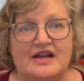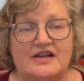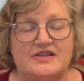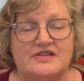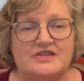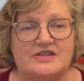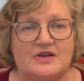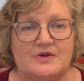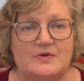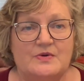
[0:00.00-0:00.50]

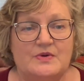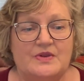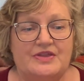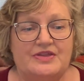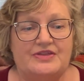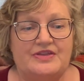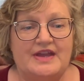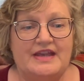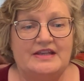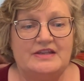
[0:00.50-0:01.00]
So
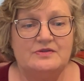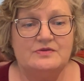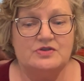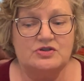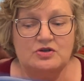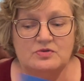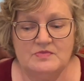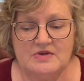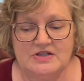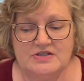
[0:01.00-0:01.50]
thank you
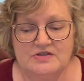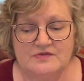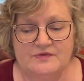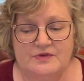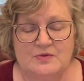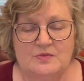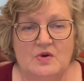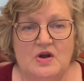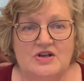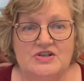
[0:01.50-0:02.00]
so much
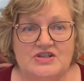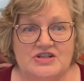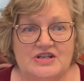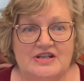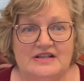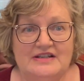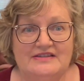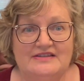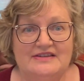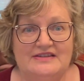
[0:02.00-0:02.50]
for
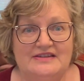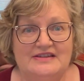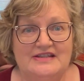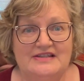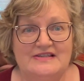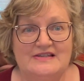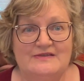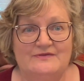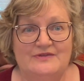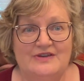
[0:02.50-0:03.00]
watching
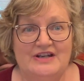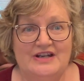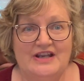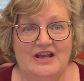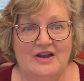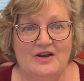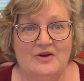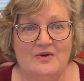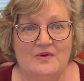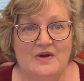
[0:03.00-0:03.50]
this
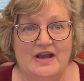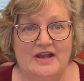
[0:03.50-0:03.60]
video.